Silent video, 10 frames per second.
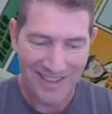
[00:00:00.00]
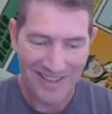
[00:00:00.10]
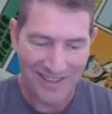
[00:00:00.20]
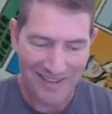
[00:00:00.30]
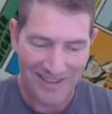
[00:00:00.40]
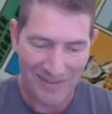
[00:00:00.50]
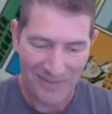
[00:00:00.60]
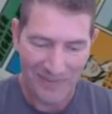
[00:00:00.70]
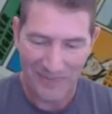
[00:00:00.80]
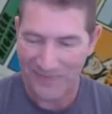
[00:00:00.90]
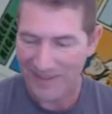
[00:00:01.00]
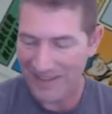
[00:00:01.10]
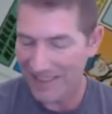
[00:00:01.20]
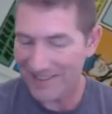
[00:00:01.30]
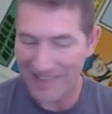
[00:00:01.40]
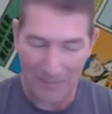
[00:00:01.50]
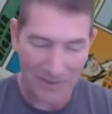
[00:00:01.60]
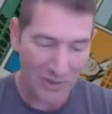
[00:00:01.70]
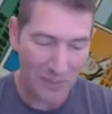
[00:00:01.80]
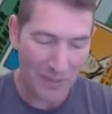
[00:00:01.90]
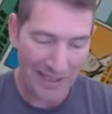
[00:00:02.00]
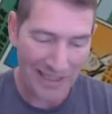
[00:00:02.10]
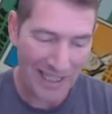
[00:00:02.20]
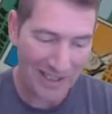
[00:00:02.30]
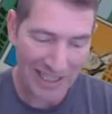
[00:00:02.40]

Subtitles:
At least I'm just going by last.